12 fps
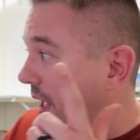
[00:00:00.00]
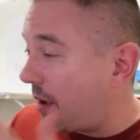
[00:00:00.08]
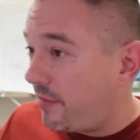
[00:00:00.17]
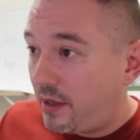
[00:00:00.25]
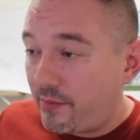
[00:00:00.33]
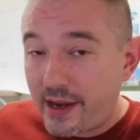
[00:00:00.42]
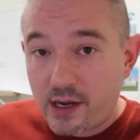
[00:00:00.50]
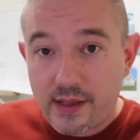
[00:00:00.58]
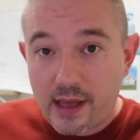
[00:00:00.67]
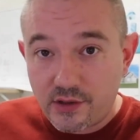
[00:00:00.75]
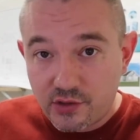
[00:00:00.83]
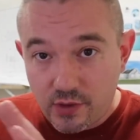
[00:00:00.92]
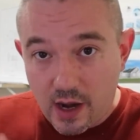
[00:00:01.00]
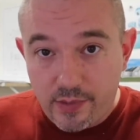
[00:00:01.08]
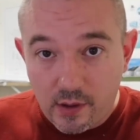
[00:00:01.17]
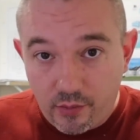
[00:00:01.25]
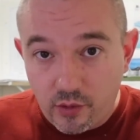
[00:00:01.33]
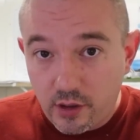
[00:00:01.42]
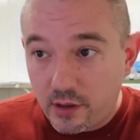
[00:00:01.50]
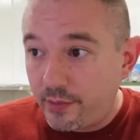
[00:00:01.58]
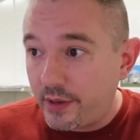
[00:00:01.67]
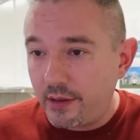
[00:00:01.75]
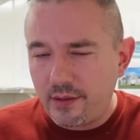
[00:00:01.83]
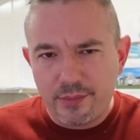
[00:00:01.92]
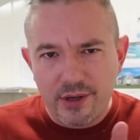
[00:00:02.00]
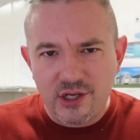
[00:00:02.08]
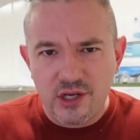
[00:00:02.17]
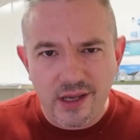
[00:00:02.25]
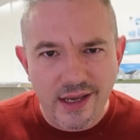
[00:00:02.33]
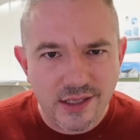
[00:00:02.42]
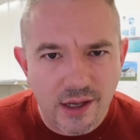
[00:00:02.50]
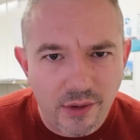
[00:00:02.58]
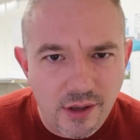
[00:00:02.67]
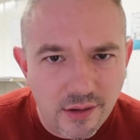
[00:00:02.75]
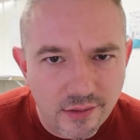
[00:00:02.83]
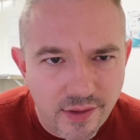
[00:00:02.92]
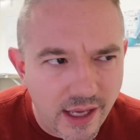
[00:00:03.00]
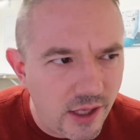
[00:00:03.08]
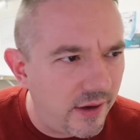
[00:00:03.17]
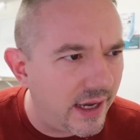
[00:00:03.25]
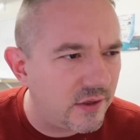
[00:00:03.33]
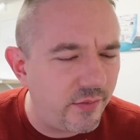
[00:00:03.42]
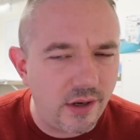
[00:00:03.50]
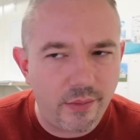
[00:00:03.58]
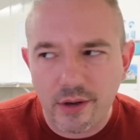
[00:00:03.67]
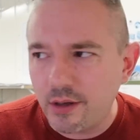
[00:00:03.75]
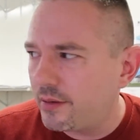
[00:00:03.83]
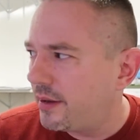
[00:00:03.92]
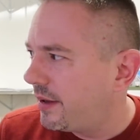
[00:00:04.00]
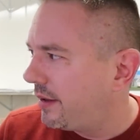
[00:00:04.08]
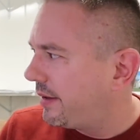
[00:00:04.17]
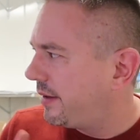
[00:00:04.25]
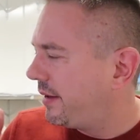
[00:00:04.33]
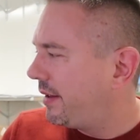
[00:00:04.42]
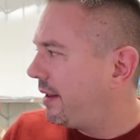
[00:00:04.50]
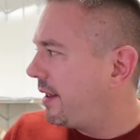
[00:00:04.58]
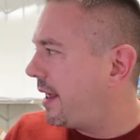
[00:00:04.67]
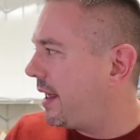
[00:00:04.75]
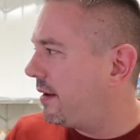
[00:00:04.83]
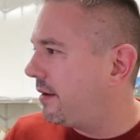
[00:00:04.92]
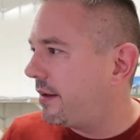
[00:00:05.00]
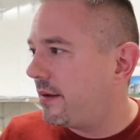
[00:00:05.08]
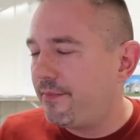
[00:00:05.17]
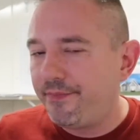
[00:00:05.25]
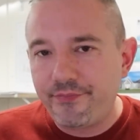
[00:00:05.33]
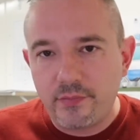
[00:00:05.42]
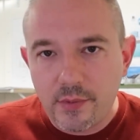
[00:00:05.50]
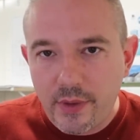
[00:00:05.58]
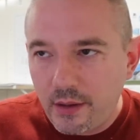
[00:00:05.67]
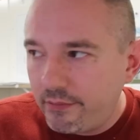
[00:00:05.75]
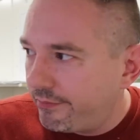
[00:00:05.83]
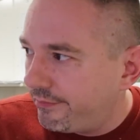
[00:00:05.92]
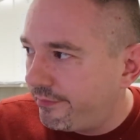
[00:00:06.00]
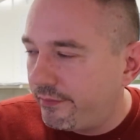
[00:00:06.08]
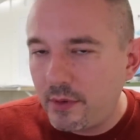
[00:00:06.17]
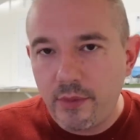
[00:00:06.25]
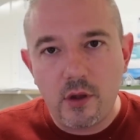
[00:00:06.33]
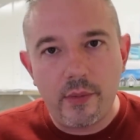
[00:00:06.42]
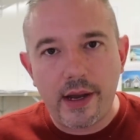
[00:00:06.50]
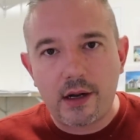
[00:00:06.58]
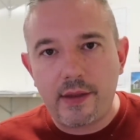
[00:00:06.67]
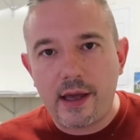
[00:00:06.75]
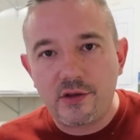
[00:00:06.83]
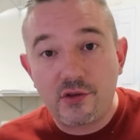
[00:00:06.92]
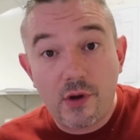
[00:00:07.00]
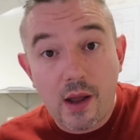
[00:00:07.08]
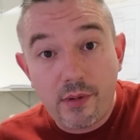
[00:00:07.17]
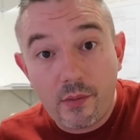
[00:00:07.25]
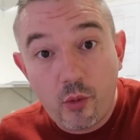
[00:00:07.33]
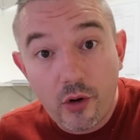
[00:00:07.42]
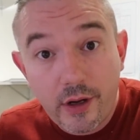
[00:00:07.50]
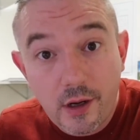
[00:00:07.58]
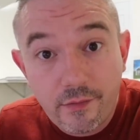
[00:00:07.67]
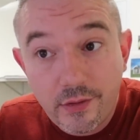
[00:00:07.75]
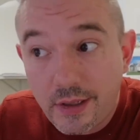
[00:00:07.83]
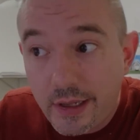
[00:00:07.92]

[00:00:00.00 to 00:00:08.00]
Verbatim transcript: I'm going to get back in the house, wrap up work, but appreciate you guys coming along. Thank you guys for being a part. And uh, let me let me go back in the house and wrap up work here for the